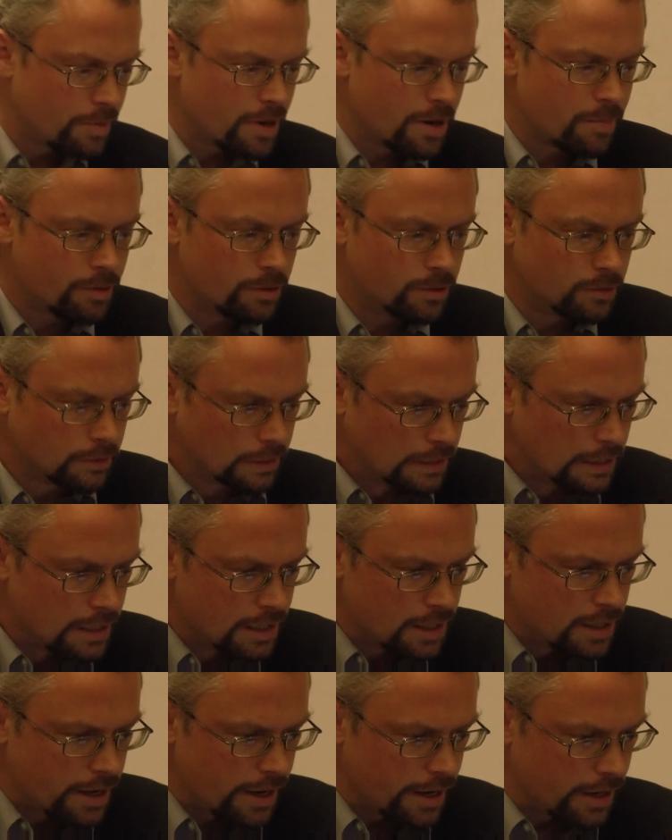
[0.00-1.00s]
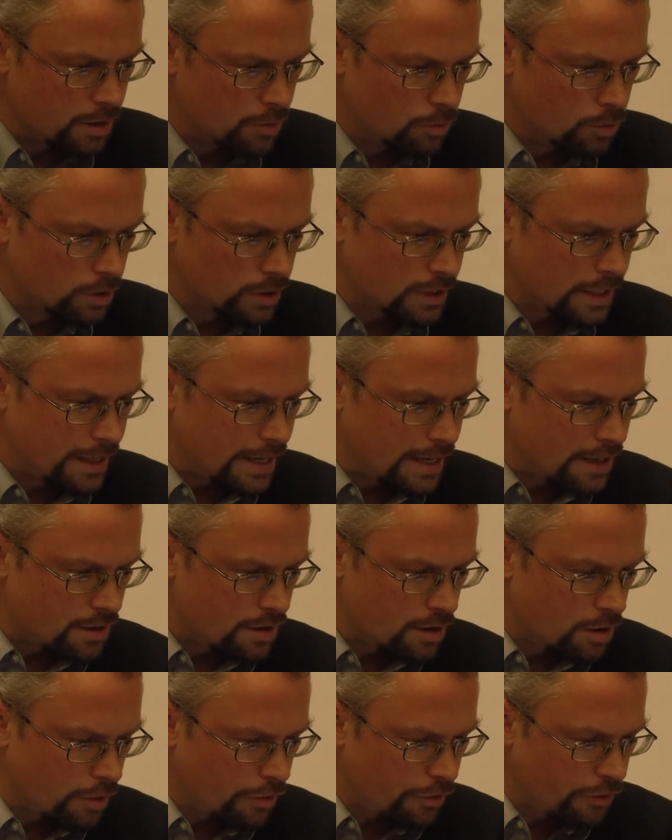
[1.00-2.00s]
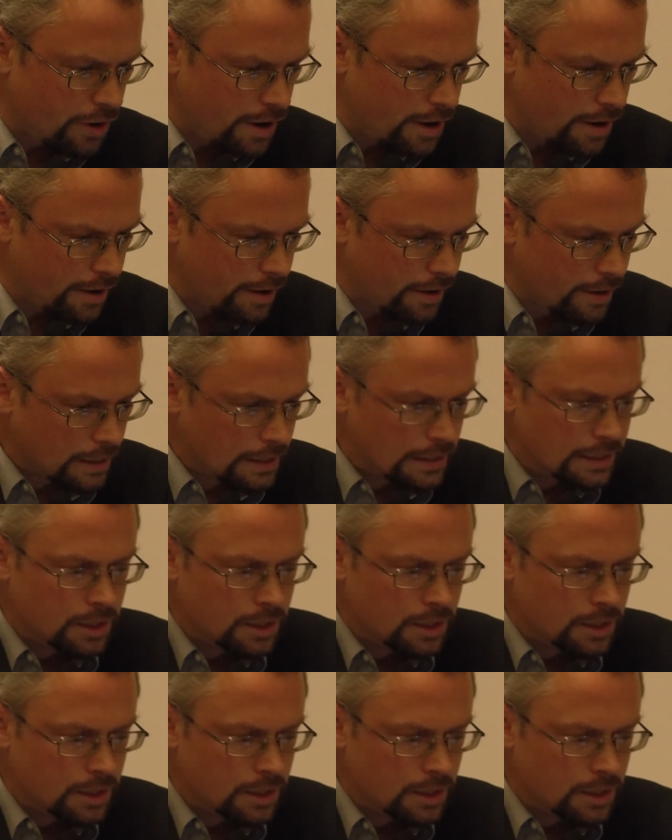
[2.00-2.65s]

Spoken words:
people in the war, said they did not fear,